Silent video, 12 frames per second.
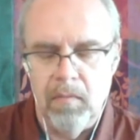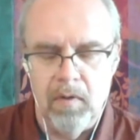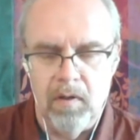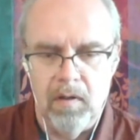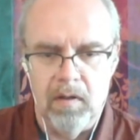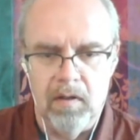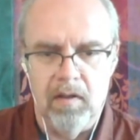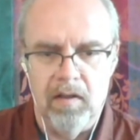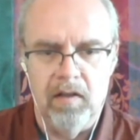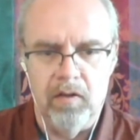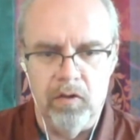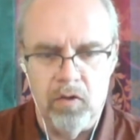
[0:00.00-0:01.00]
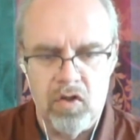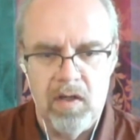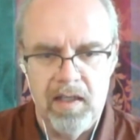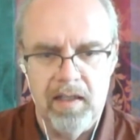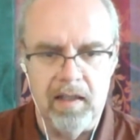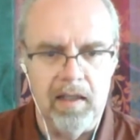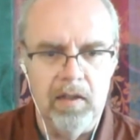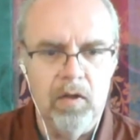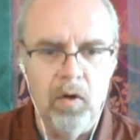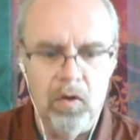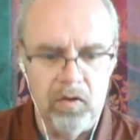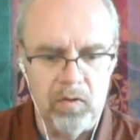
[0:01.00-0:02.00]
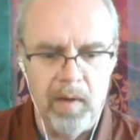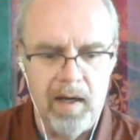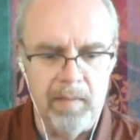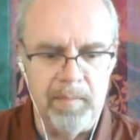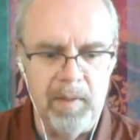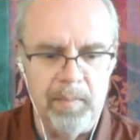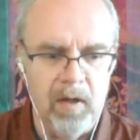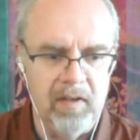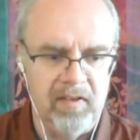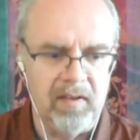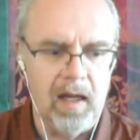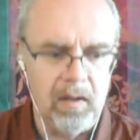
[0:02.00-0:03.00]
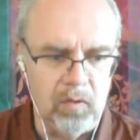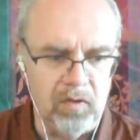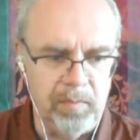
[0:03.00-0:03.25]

uh, usually it goes well. People start to